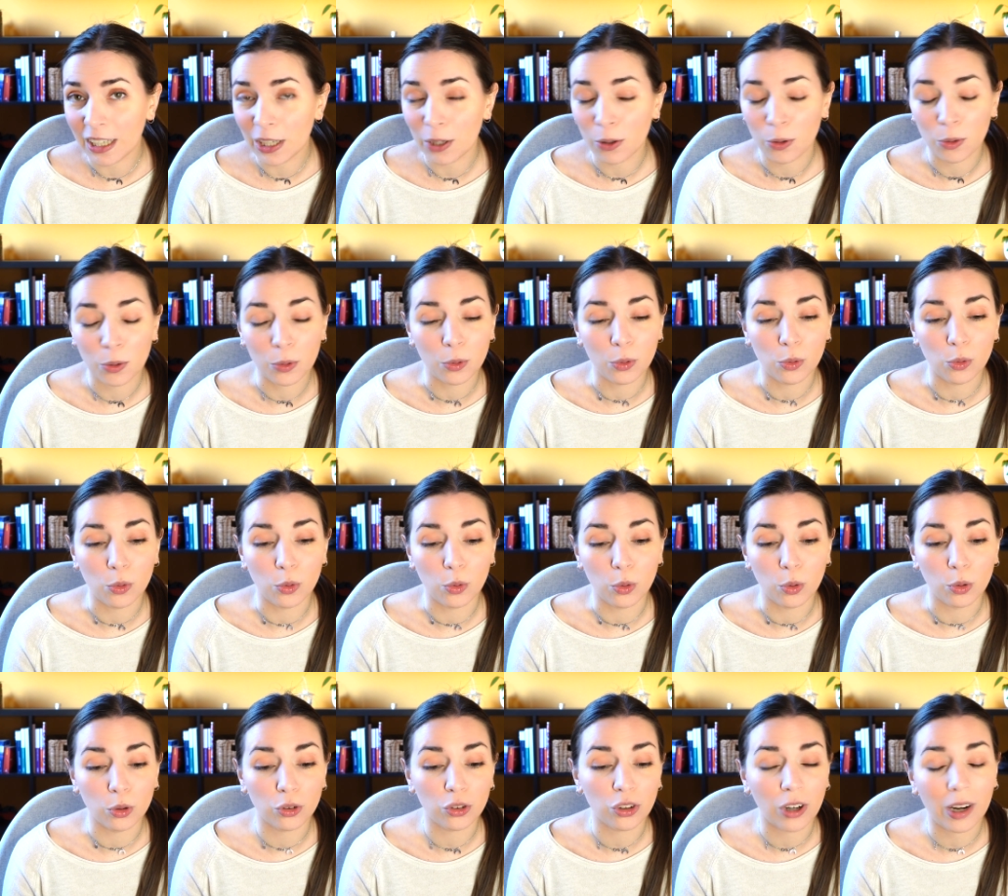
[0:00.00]

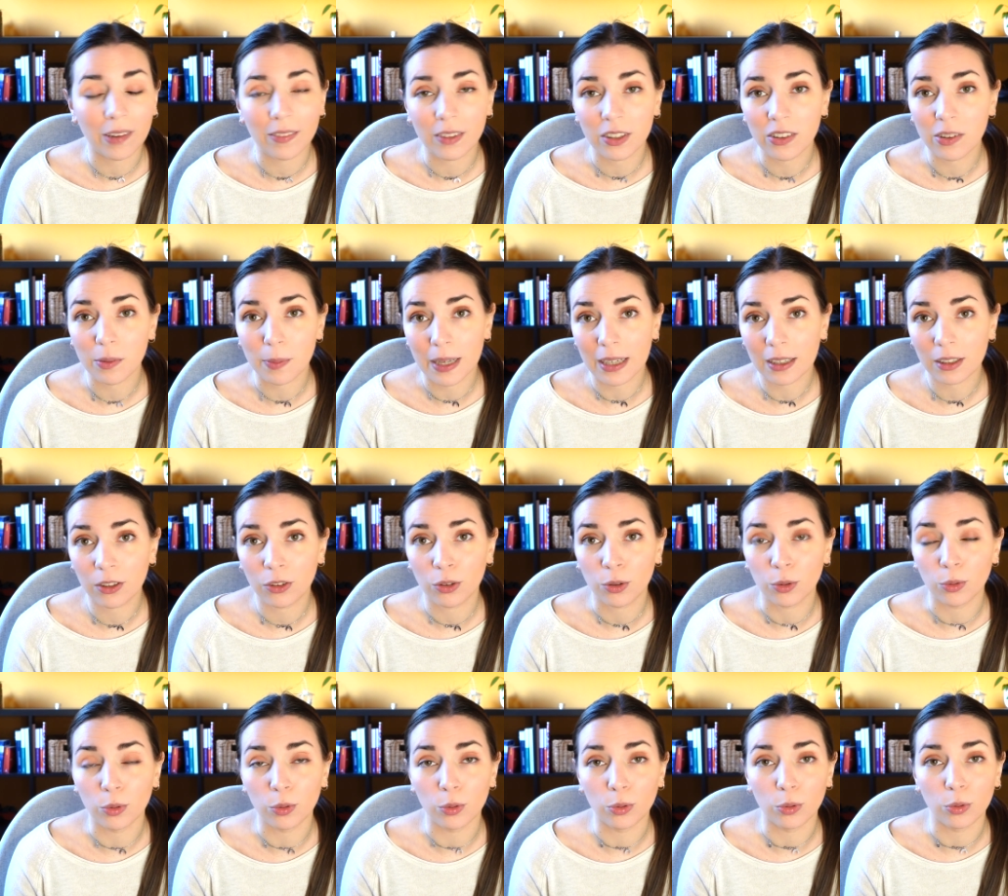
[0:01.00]
who travels back
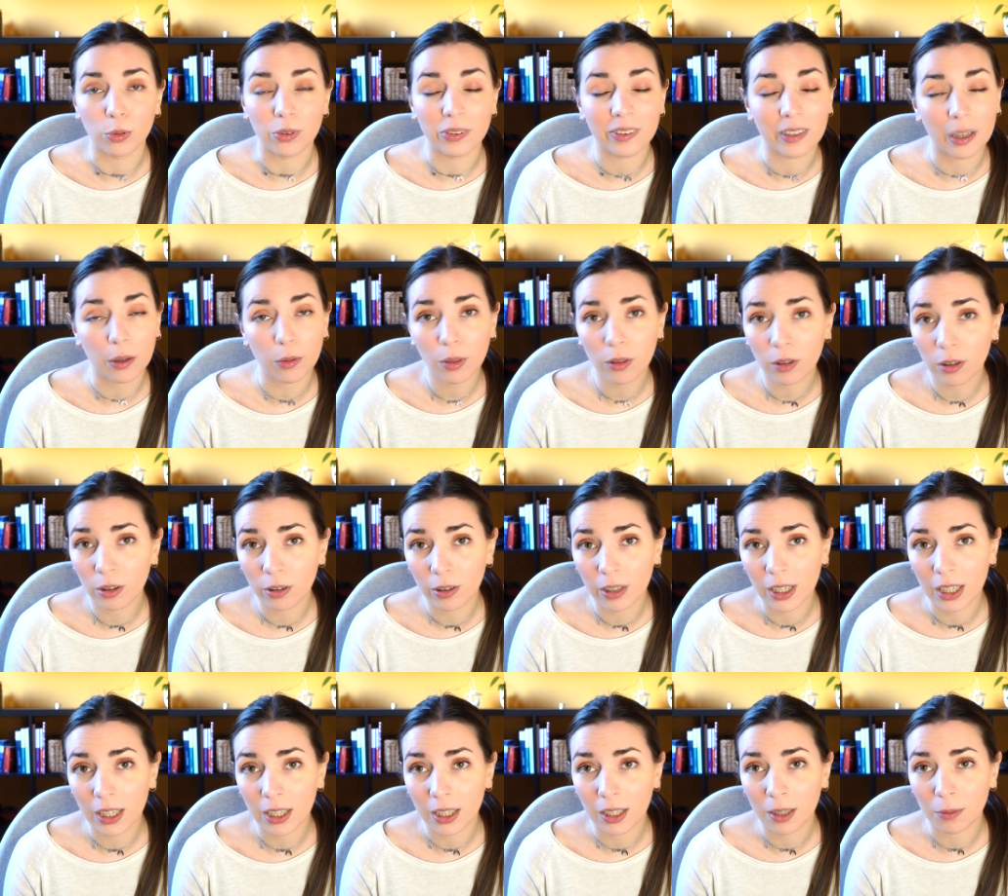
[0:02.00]
to South
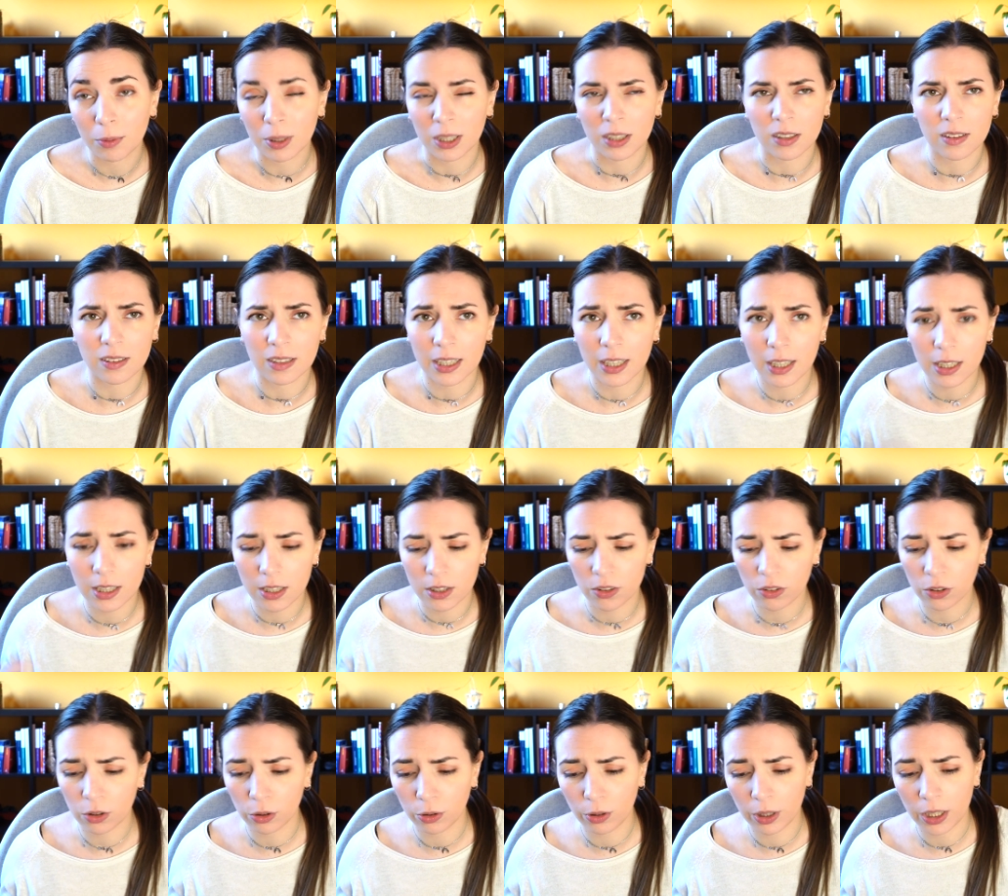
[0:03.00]
Korea because he
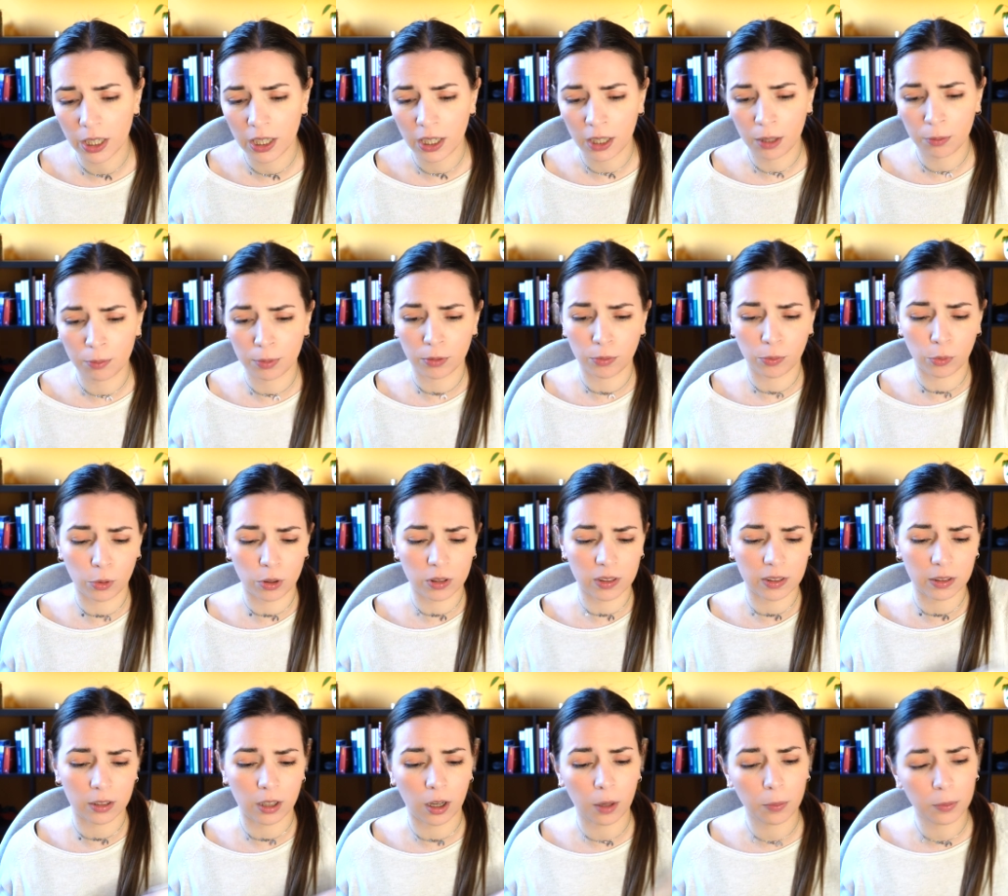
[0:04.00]
is Korean but was
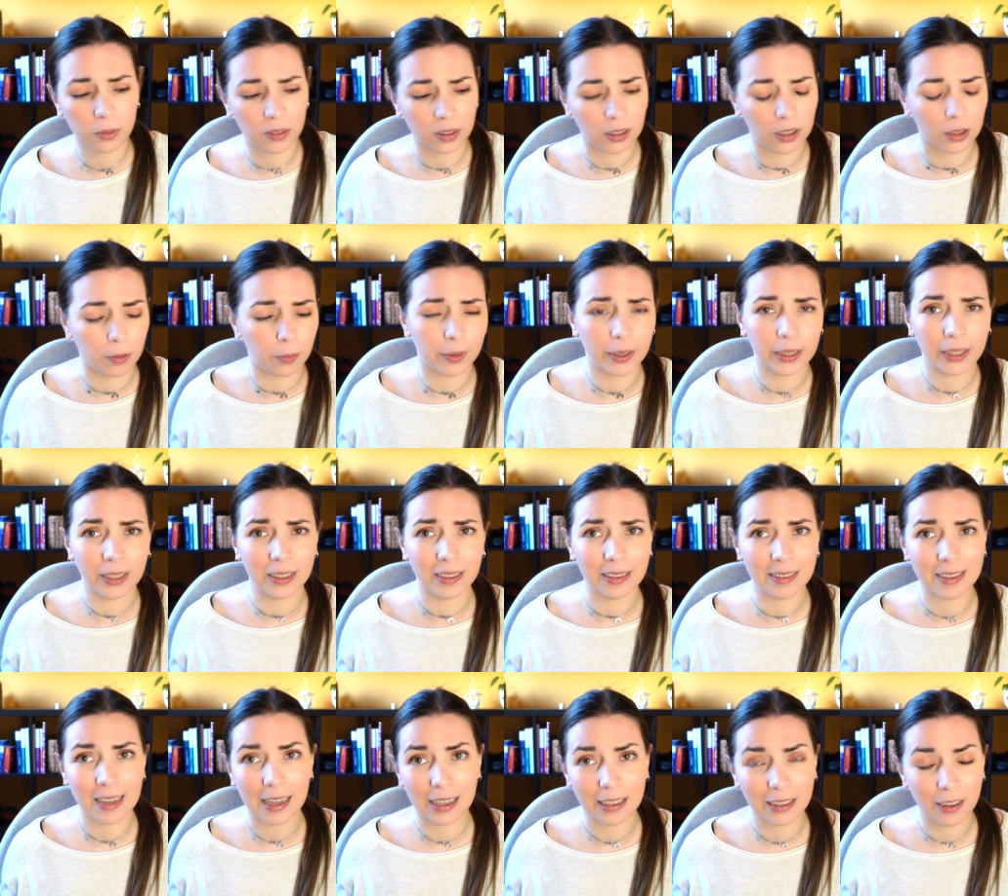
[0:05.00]
adopted by an
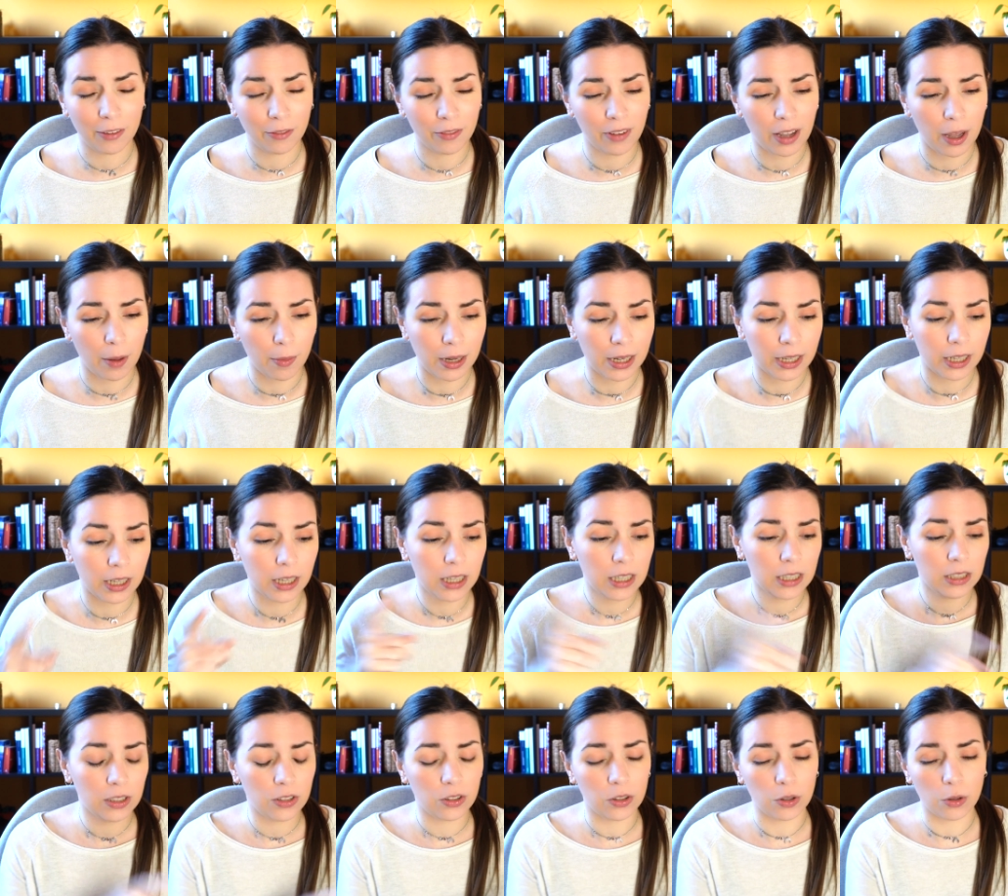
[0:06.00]
Italian family.
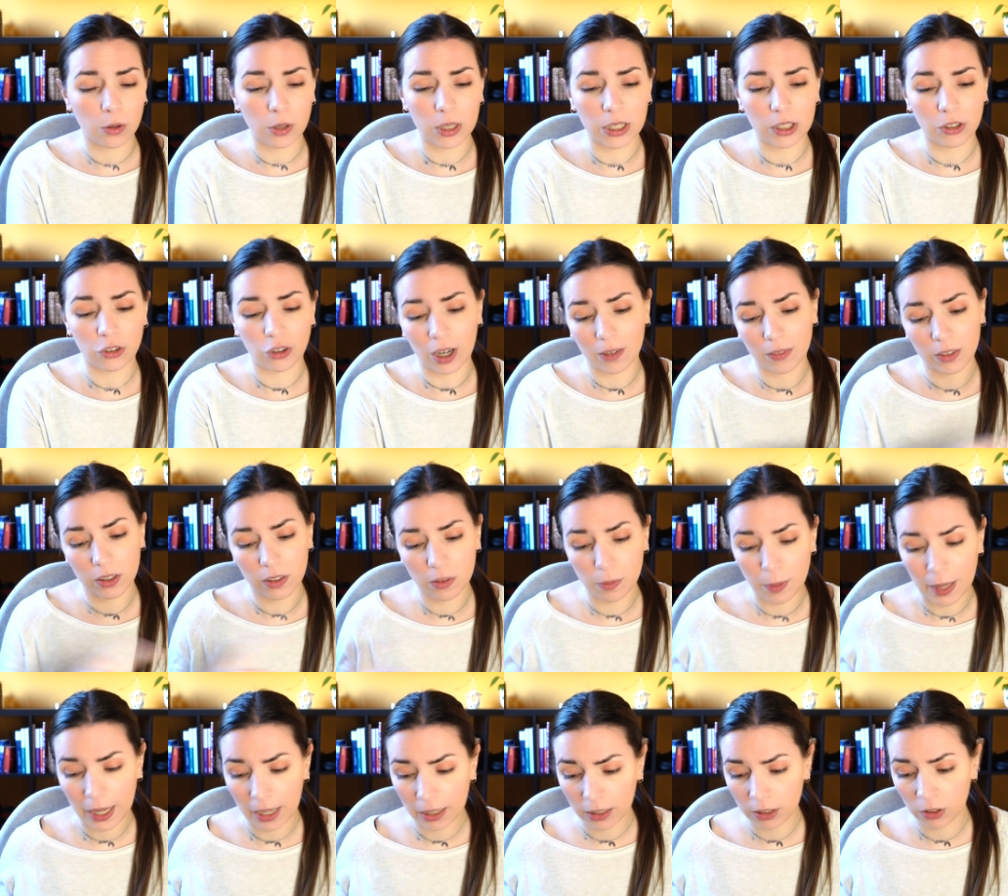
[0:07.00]
So he travels
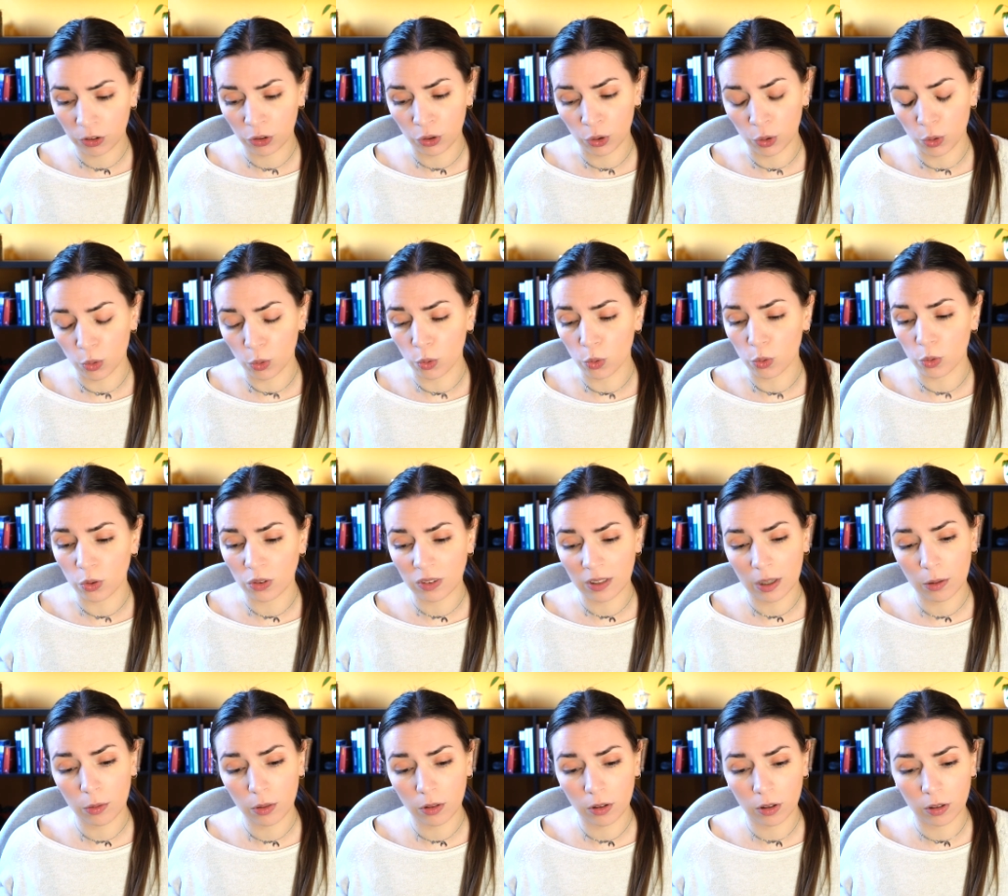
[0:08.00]
back to
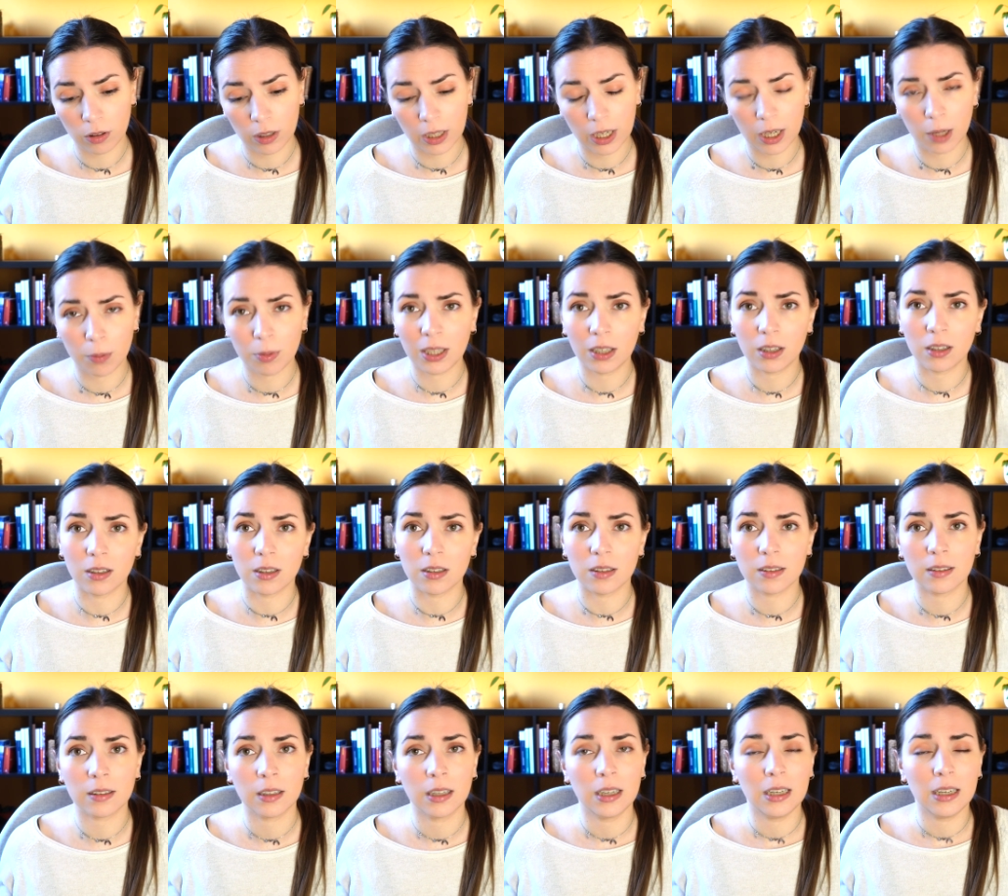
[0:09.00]
South Korea
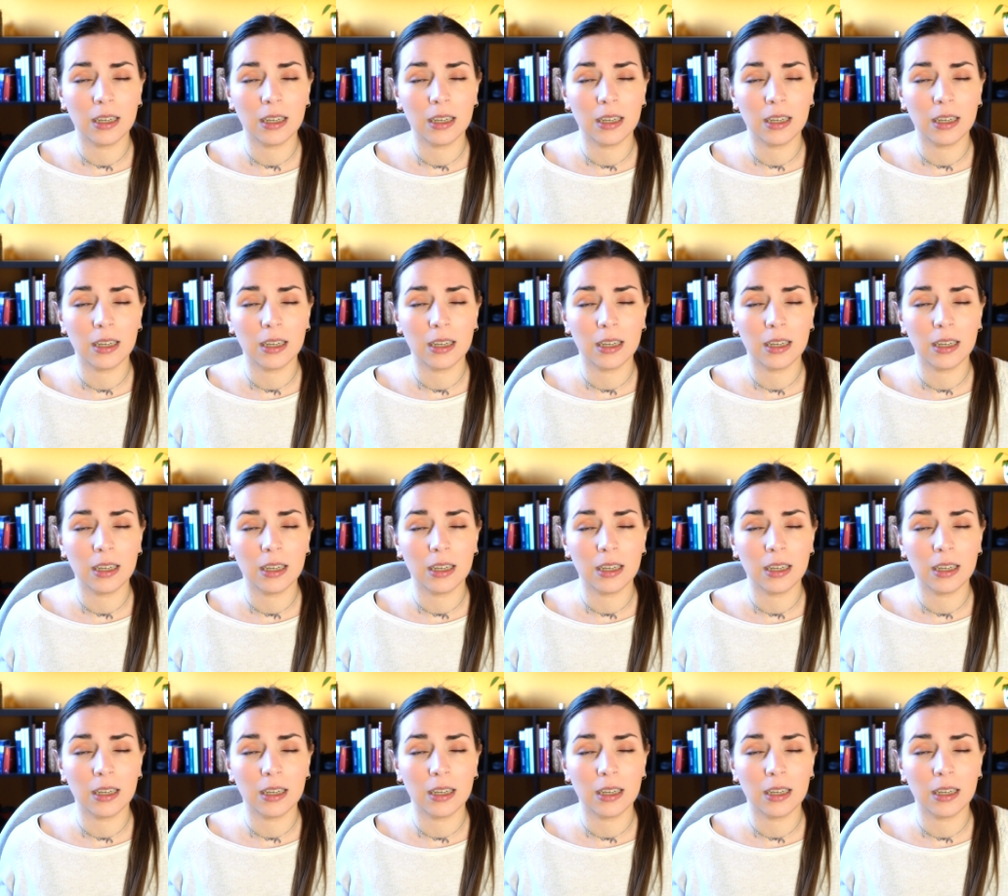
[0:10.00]
because